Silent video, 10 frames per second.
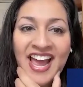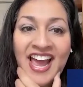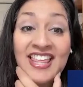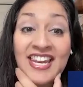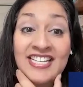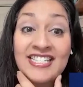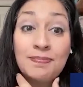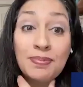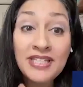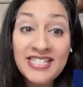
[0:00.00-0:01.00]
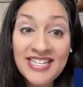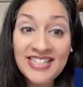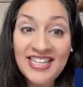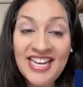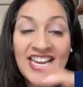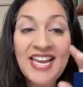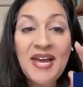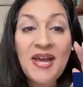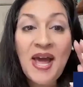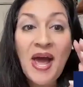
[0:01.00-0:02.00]
and then explicitly
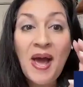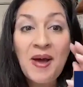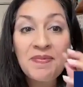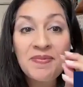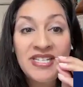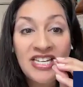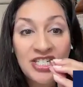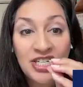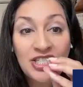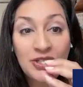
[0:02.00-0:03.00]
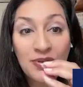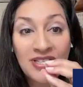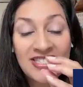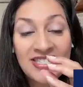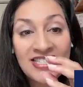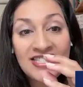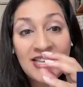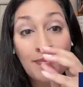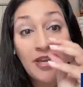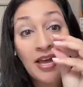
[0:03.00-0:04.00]
teaching students
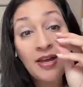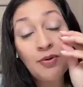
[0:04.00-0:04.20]
something